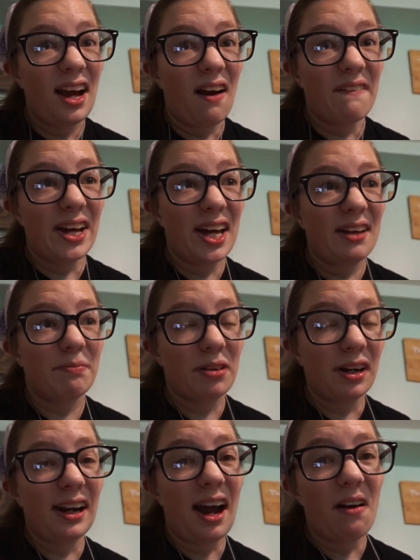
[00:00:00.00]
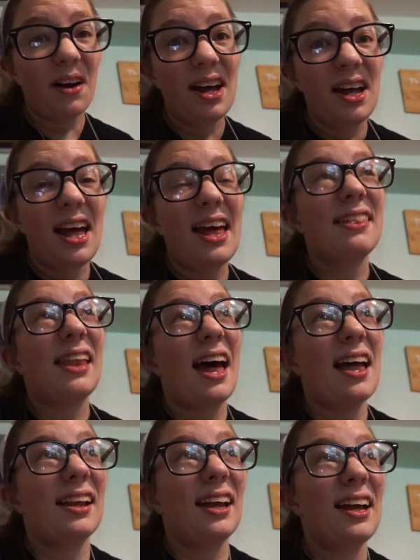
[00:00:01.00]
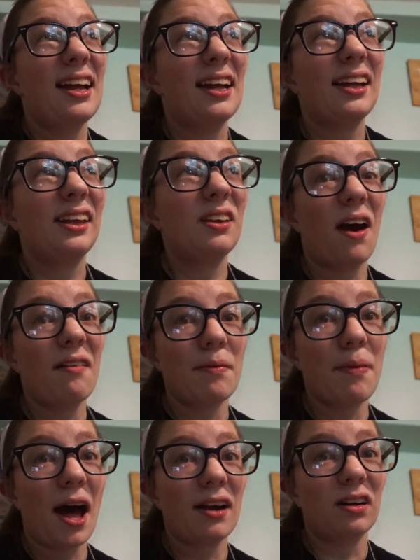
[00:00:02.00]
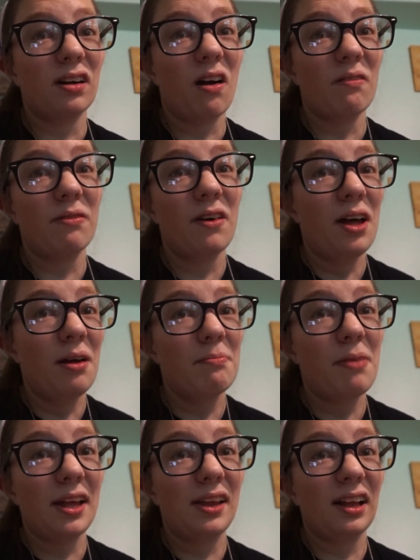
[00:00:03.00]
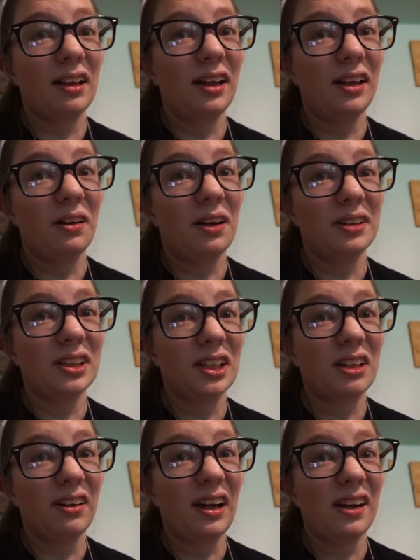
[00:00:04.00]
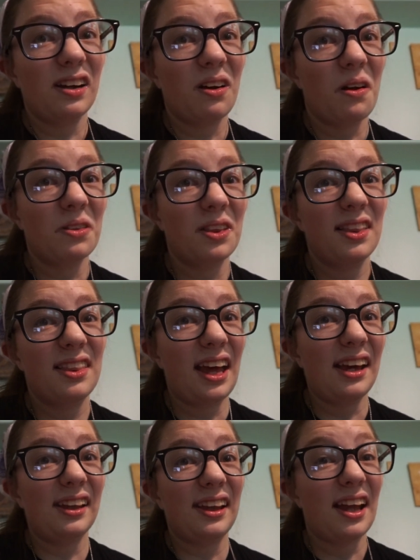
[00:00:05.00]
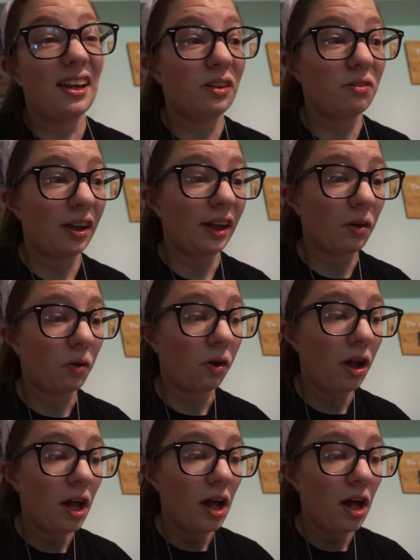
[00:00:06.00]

of it, print it out, and then you have a pattern of, basically you can just create your own things, and it's really cool.